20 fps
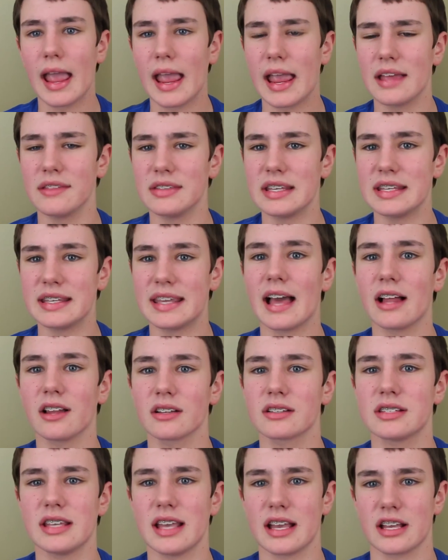and the
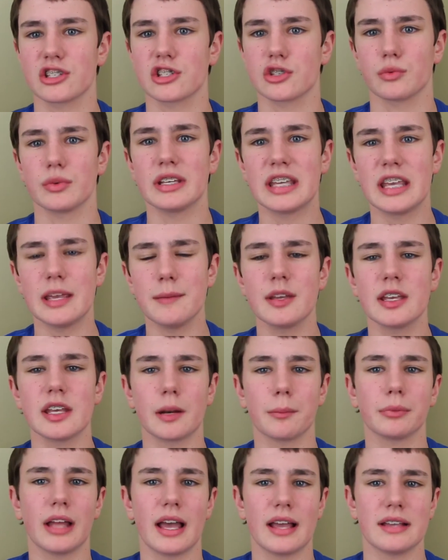Galaxy S3, keeping
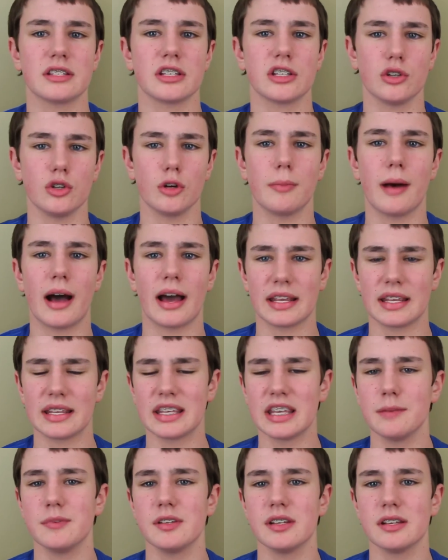it a plastic unibody
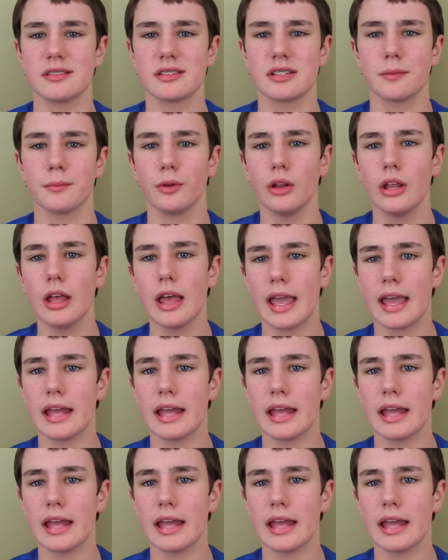and keeping it simple,